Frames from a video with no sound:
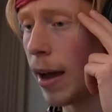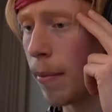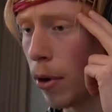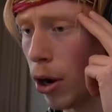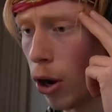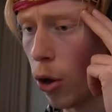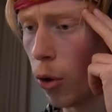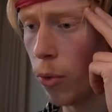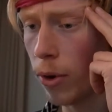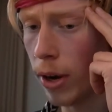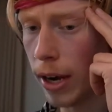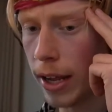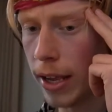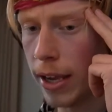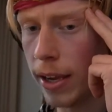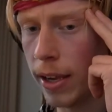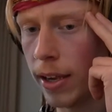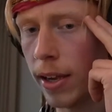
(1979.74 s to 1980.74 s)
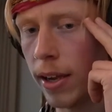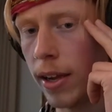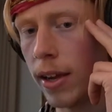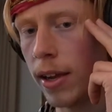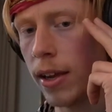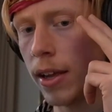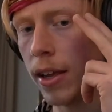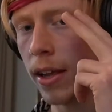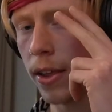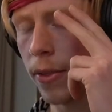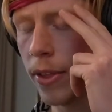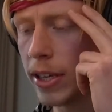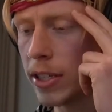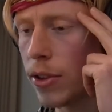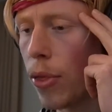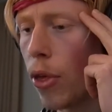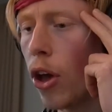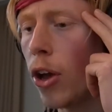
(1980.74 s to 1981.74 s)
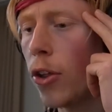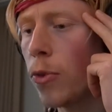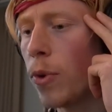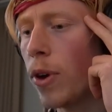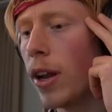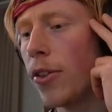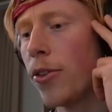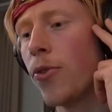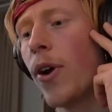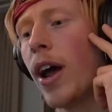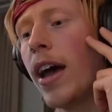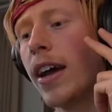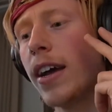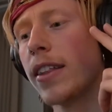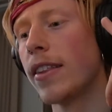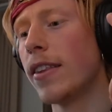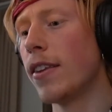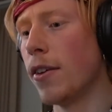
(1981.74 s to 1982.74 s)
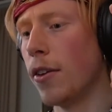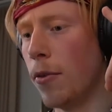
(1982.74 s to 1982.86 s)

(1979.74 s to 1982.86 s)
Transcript: I'm lonely, this thought will attract